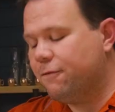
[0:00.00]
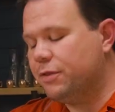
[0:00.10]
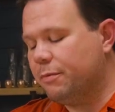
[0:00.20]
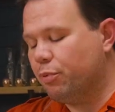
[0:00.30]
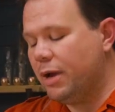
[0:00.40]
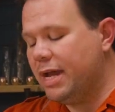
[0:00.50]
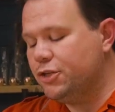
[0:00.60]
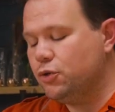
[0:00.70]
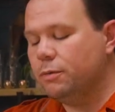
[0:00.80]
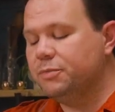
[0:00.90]
for the
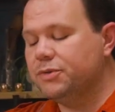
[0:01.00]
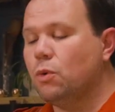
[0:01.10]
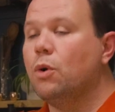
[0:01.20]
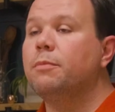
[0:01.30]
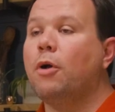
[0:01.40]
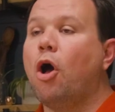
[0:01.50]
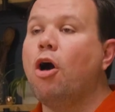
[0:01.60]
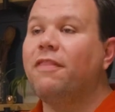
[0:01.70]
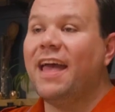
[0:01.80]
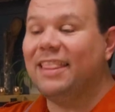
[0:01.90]
bread to absorb
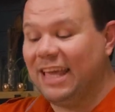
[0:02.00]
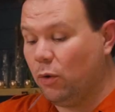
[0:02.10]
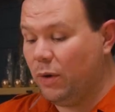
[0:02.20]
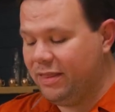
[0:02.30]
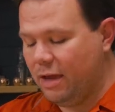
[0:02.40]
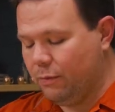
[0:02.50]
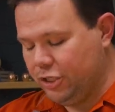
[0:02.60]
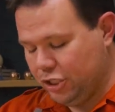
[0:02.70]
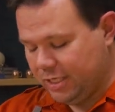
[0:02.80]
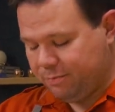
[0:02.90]
all that liquid that we
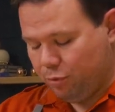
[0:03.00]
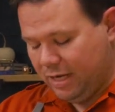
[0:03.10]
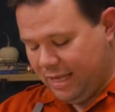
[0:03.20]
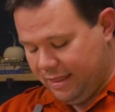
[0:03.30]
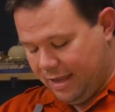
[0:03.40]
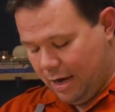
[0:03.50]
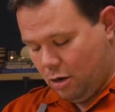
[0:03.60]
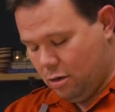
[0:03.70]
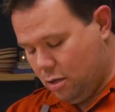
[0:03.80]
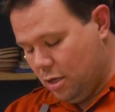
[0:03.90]
just put in
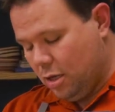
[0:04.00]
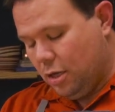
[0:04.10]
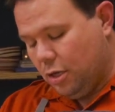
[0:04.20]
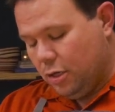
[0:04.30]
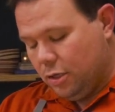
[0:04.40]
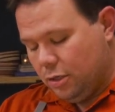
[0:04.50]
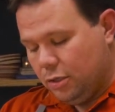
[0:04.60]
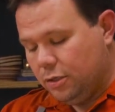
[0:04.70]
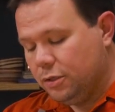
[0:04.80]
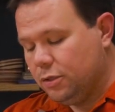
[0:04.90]
there.
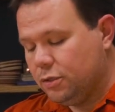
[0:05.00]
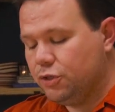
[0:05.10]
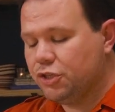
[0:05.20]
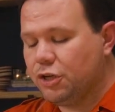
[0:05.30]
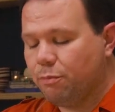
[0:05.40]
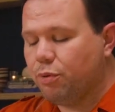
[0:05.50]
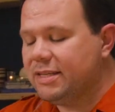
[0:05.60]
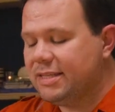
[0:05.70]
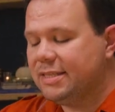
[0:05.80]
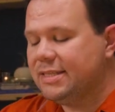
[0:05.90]
So we're just gonna
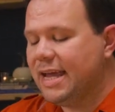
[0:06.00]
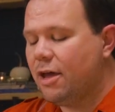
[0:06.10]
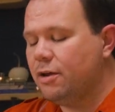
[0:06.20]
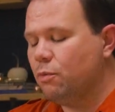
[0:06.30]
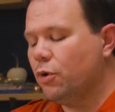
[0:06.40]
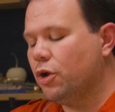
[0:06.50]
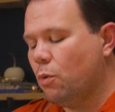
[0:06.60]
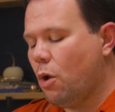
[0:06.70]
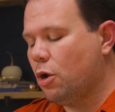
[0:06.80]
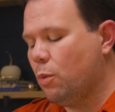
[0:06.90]
press this down and we're gonna
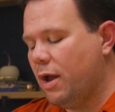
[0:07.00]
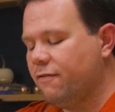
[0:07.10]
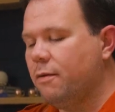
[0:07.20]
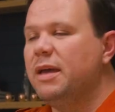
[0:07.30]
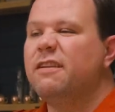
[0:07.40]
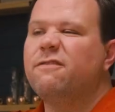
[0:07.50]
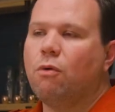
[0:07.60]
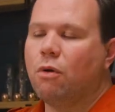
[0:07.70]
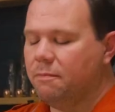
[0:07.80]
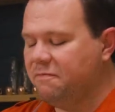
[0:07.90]
walk away from it
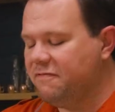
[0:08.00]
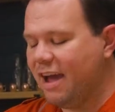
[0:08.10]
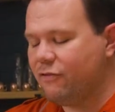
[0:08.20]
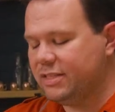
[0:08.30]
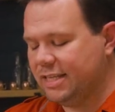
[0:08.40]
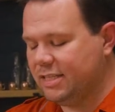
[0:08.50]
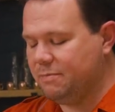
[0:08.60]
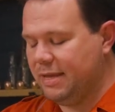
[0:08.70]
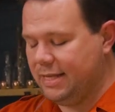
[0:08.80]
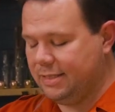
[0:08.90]
for five or six
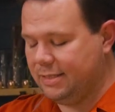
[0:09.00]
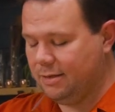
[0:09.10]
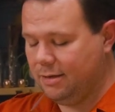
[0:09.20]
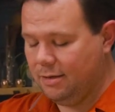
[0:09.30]
minutes